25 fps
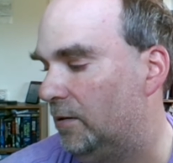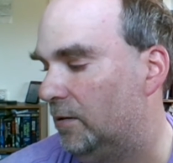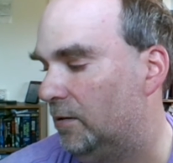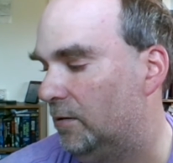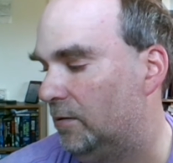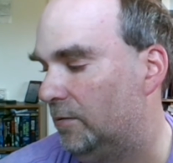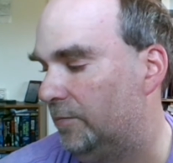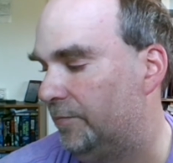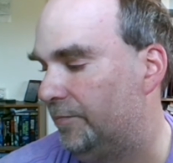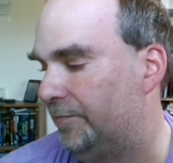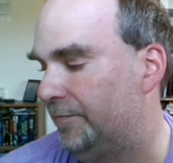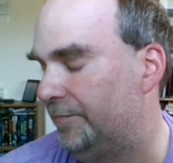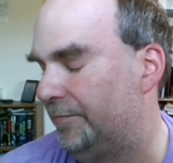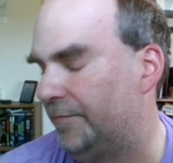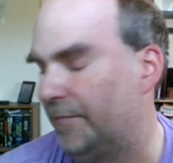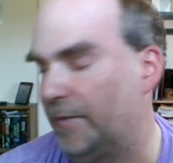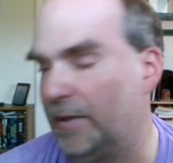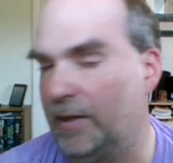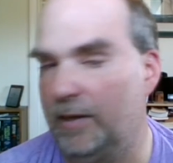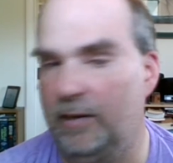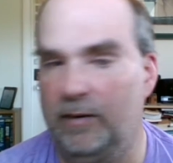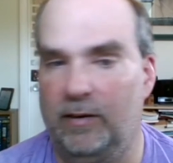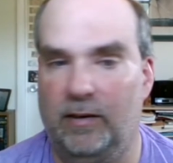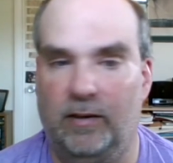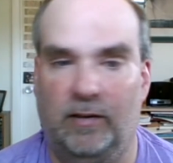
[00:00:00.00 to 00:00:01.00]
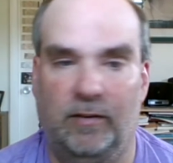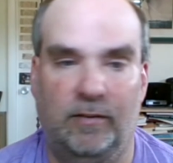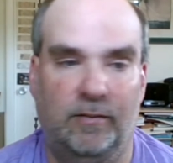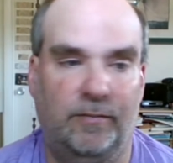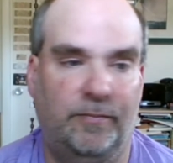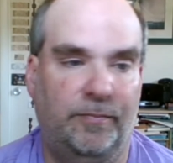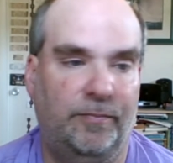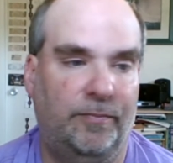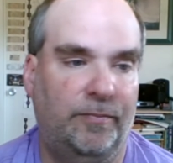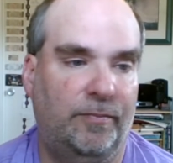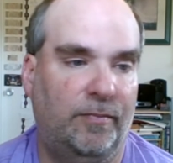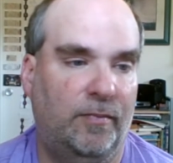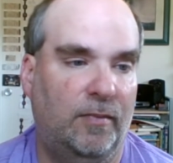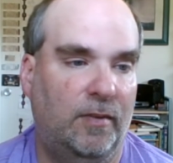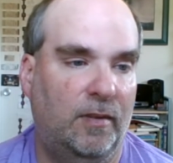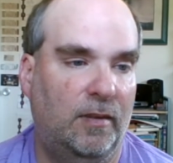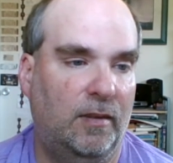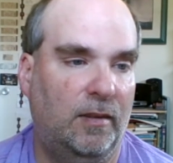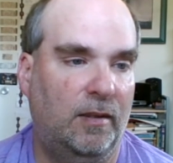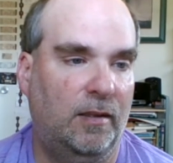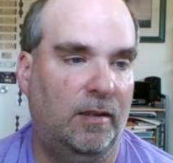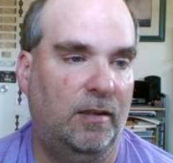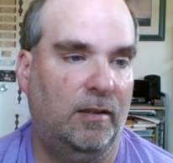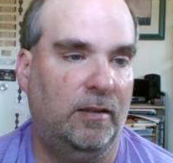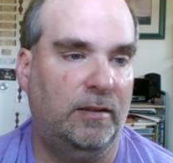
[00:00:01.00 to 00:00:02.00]
Sunday, I
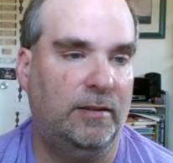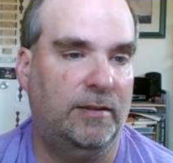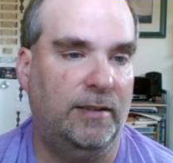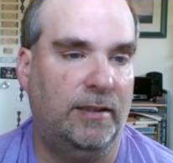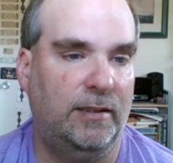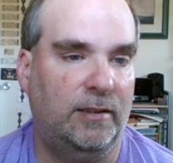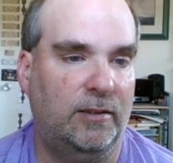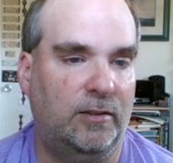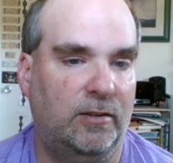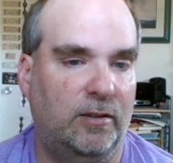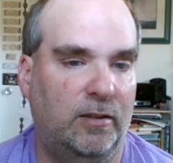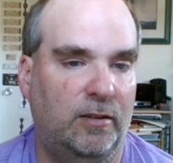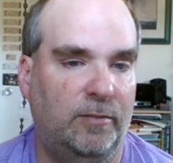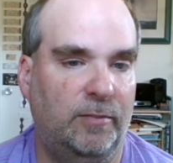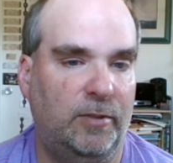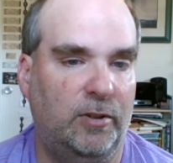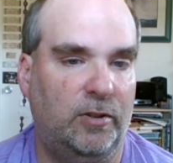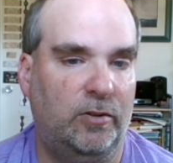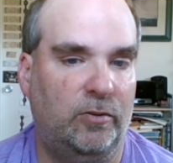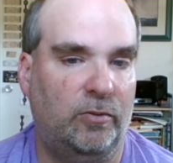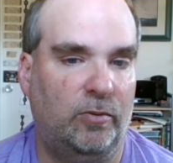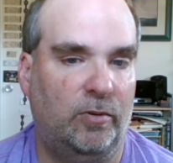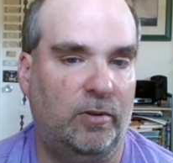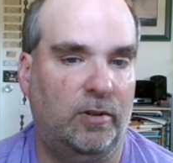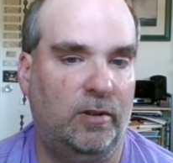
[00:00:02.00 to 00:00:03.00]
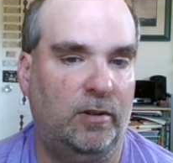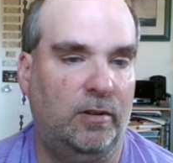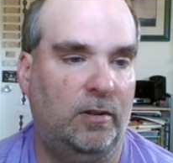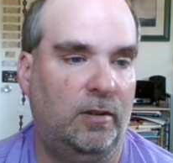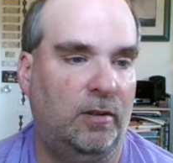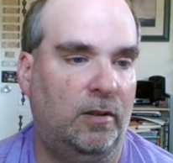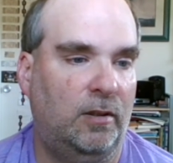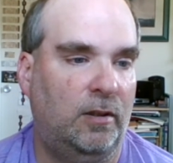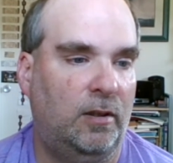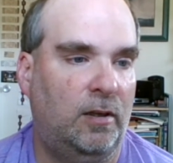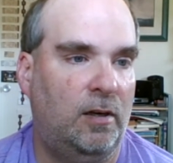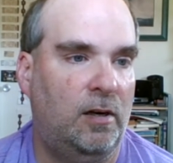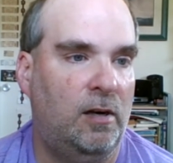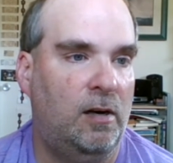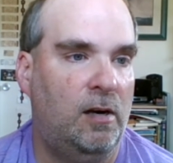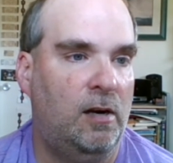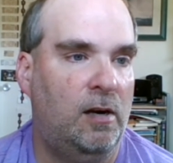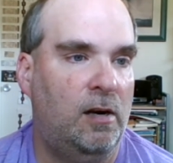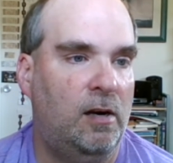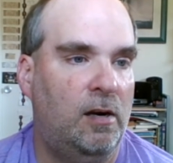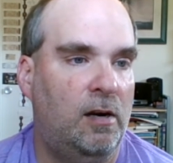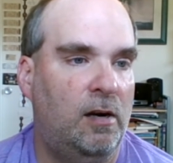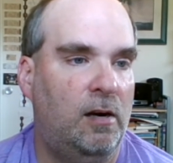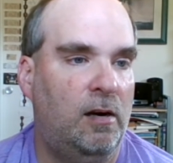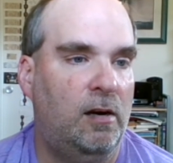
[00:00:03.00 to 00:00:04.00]
don't know. It looks like it's going to be
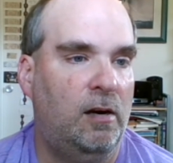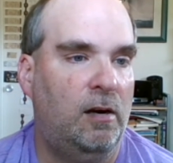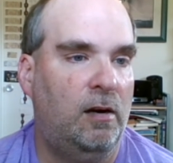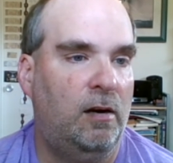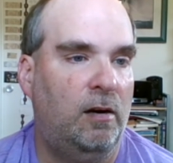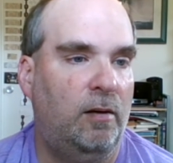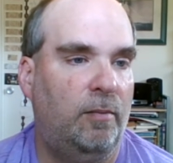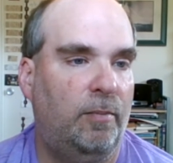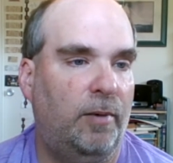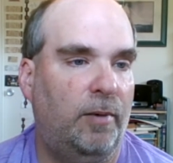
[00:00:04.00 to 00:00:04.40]
shorter.